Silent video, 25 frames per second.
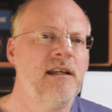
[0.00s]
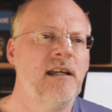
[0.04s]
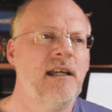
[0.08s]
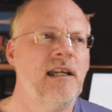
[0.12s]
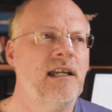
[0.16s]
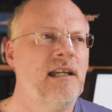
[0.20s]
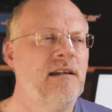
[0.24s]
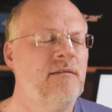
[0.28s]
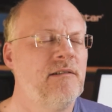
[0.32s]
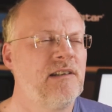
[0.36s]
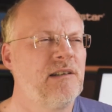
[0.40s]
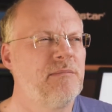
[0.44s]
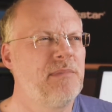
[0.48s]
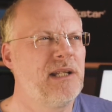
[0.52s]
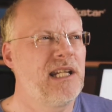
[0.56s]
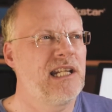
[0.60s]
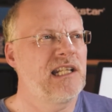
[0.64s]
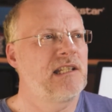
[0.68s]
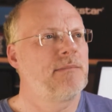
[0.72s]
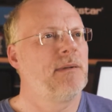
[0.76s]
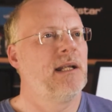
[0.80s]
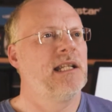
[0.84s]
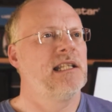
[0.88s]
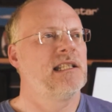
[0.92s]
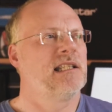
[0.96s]
it was a bit
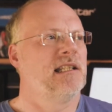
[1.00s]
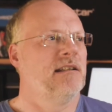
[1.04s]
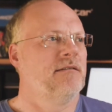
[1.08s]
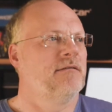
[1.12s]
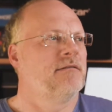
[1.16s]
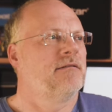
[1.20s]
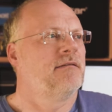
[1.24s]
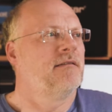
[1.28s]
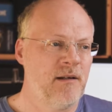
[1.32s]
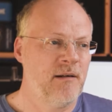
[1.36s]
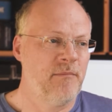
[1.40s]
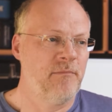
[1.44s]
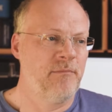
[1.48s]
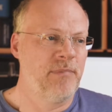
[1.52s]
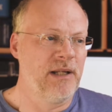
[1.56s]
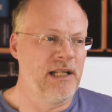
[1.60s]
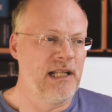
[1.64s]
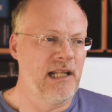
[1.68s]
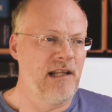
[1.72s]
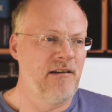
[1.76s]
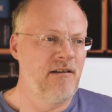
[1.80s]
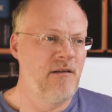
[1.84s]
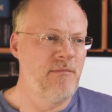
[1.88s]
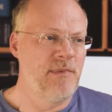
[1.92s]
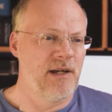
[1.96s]
expensive. But
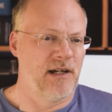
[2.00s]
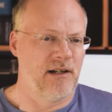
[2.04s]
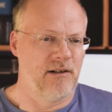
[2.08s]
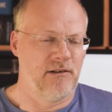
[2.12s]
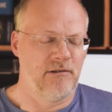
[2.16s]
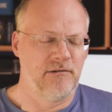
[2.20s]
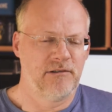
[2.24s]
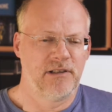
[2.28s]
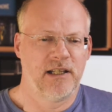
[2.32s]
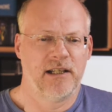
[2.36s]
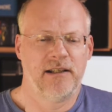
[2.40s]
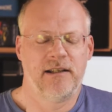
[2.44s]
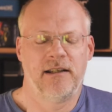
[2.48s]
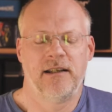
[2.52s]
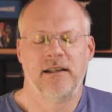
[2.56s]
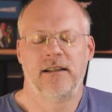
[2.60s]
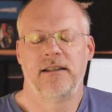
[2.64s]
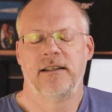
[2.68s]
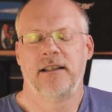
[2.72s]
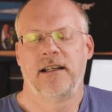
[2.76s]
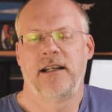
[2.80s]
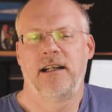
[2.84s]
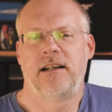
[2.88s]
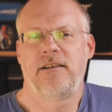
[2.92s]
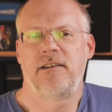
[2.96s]
lo and behold,
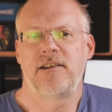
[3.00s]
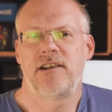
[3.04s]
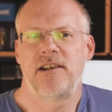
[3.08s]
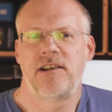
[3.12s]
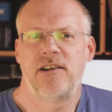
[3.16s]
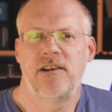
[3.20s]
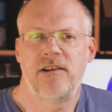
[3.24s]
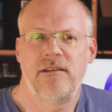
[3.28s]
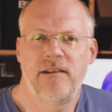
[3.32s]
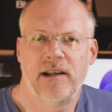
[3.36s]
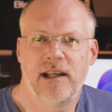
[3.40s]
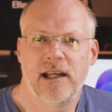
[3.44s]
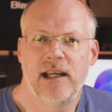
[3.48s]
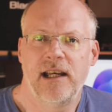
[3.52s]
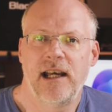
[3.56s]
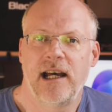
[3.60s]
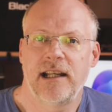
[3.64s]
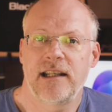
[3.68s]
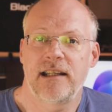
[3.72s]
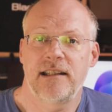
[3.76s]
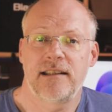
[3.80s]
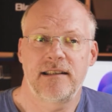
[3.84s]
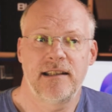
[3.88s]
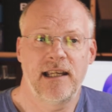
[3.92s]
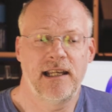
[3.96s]
Arturia had
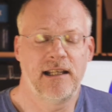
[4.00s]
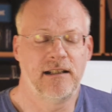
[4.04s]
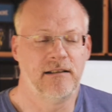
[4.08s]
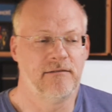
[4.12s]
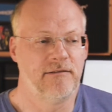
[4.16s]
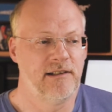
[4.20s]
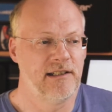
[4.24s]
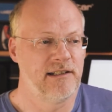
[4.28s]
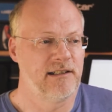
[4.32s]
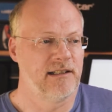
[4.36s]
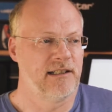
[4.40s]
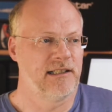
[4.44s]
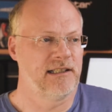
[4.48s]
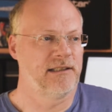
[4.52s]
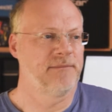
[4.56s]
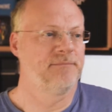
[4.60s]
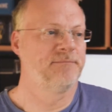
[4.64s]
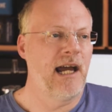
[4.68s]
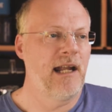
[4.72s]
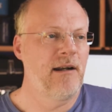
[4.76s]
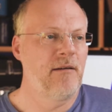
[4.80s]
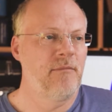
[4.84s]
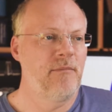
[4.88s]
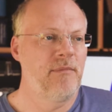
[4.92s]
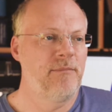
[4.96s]
a sale recently,
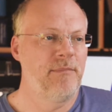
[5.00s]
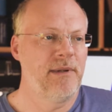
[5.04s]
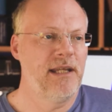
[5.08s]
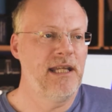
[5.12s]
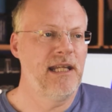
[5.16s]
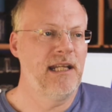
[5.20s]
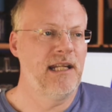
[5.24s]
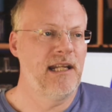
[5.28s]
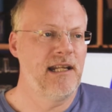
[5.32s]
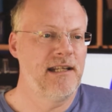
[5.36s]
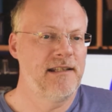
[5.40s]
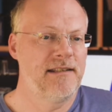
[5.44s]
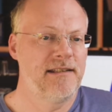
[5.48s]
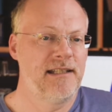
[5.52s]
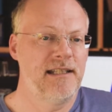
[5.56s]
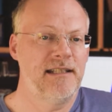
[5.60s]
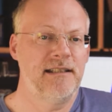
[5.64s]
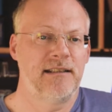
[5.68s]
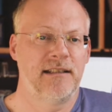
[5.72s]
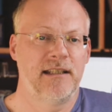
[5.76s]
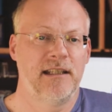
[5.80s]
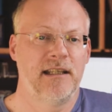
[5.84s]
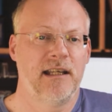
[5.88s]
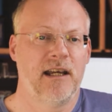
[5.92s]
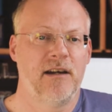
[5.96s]
and being an
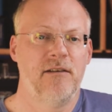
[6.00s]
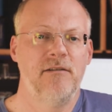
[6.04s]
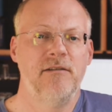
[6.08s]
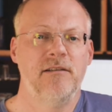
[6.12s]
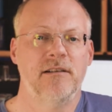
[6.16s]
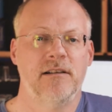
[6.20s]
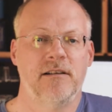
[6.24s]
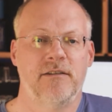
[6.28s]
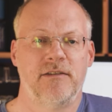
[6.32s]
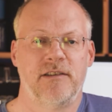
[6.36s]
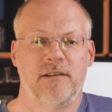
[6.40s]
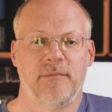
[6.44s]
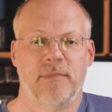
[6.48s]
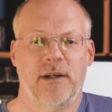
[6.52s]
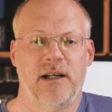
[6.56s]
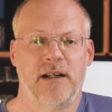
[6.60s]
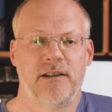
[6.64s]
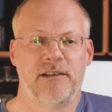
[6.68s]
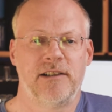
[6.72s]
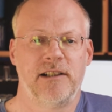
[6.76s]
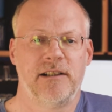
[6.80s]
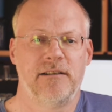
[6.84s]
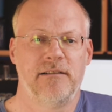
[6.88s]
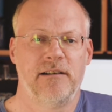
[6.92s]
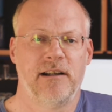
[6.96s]
existing owner of some
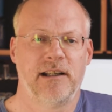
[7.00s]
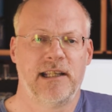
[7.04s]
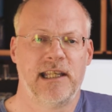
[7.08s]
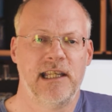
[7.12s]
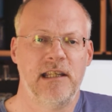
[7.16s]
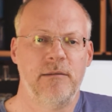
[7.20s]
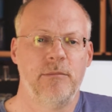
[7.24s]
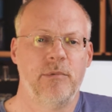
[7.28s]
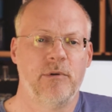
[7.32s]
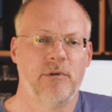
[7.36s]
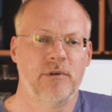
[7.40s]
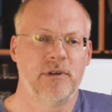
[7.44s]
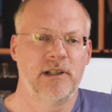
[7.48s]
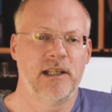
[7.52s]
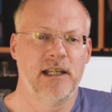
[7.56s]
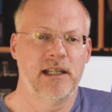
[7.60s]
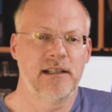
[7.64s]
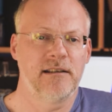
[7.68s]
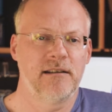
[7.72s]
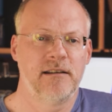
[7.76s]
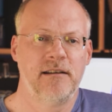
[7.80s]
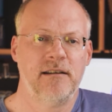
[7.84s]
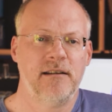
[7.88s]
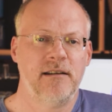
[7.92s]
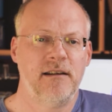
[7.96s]
Arturia keyboard kit,
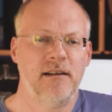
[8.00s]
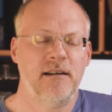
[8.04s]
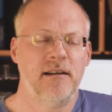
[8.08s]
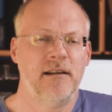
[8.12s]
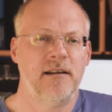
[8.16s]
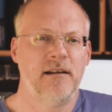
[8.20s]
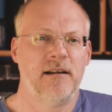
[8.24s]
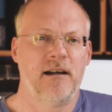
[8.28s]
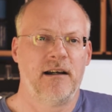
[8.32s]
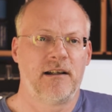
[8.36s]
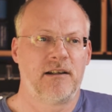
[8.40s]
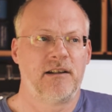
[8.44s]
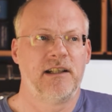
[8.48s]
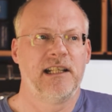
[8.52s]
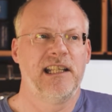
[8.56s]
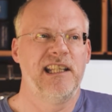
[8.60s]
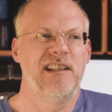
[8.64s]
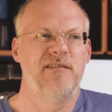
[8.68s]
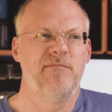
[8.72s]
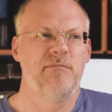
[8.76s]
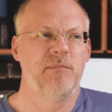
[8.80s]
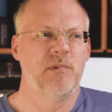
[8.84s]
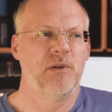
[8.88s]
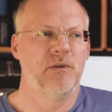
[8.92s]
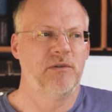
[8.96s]
I got
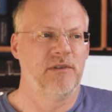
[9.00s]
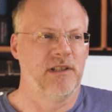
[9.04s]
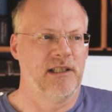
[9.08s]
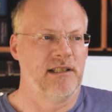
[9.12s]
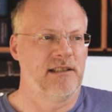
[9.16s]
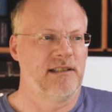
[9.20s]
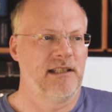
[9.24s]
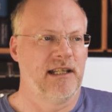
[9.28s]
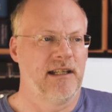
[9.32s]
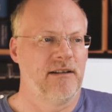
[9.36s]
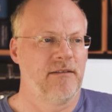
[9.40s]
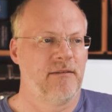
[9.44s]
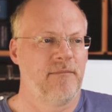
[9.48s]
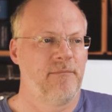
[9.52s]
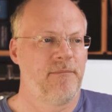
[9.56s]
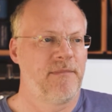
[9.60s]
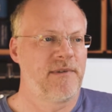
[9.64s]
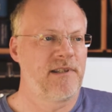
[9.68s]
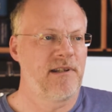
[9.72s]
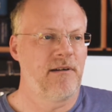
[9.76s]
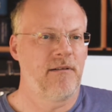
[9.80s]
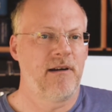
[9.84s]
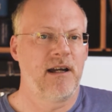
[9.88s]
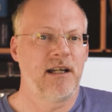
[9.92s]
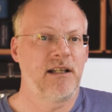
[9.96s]
even more discount.
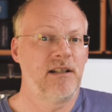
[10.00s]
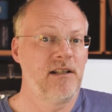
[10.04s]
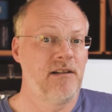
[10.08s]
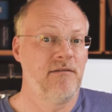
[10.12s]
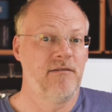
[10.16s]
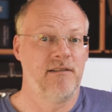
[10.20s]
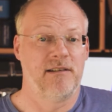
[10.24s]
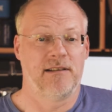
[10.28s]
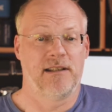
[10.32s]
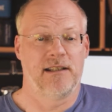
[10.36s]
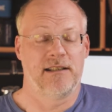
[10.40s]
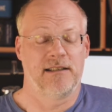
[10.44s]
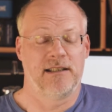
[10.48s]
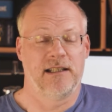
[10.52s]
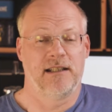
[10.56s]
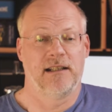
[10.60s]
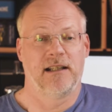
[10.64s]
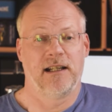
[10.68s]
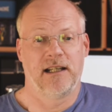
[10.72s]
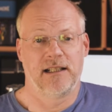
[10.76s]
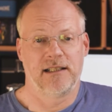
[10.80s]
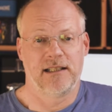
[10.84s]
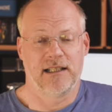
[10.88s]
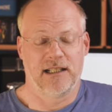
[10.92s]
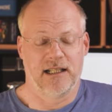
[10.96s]
So I couldn't resist it,
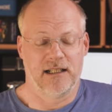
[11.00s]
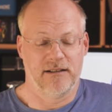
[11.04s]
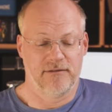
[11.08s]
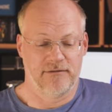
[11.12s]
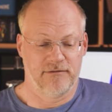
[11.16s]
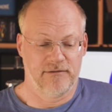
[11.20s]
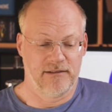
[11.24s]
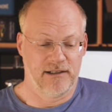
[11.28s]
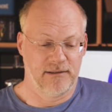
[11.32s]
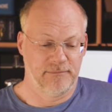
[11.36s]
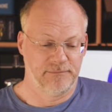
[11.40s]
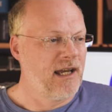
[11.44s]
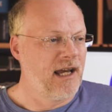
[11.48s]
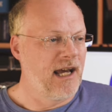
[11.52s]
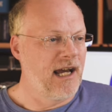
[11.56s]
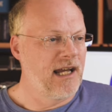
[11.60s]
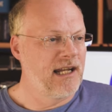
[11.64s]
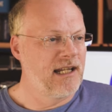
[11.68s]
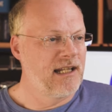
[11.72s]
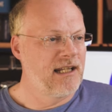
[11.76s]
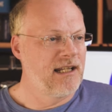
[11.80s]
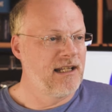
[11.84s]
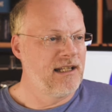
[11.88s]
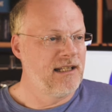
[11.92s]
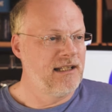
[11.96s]
I had to go for it.
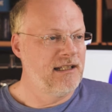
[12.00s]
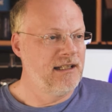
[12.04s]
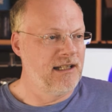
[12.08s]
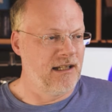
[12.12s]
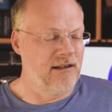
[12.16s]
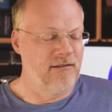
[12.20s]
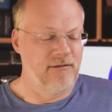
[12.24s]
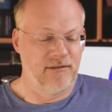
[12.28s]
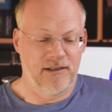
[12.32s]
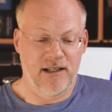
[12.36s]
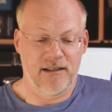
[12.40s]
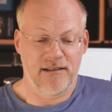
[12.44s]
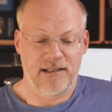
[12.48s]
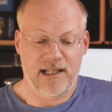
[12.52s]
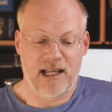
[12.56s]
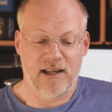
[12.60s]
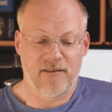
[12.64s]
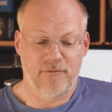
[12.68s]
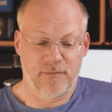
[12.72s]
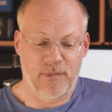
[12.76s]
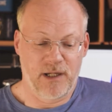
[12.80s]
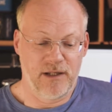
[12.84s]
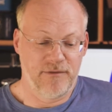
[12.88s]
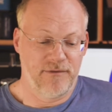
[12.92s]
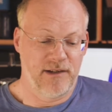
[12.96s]
And it does have
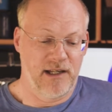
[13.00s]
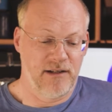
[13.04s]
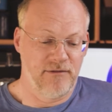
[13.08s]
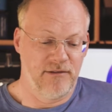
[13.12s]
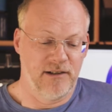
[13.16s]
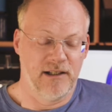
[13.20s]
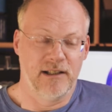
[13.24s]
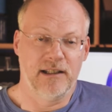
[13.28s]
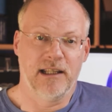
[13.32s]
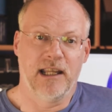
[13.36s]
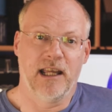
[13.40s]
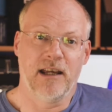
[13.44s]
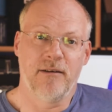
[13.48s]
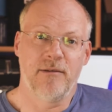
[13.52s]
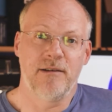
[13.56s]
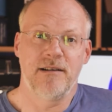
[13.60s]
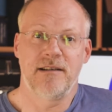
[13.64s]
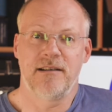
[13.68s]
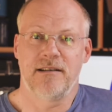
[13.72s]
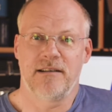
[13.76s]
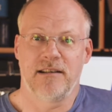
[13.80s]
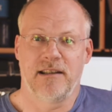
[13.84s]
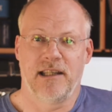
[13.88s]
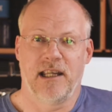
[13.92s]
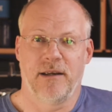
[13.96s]
my favourite in there, which
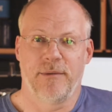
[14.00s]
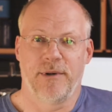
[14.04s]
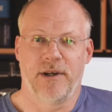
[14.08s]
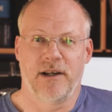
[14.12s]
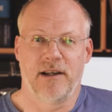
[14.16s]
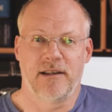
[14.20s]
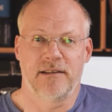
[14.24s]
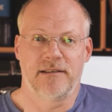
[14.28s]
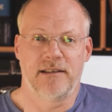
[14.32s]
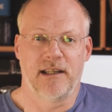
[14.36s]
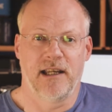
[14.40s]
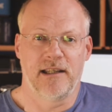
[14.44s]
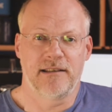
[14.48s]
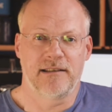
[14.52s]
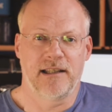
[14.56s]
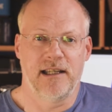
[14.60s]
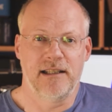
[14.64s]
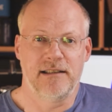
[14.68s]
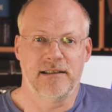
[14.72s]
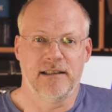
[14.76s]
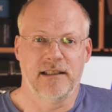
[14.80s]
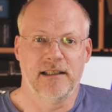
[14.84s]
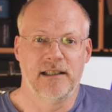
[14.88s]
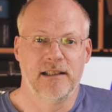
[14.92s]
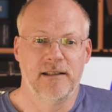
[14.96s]
is the Yamaha
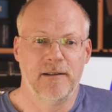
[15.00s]
CS80.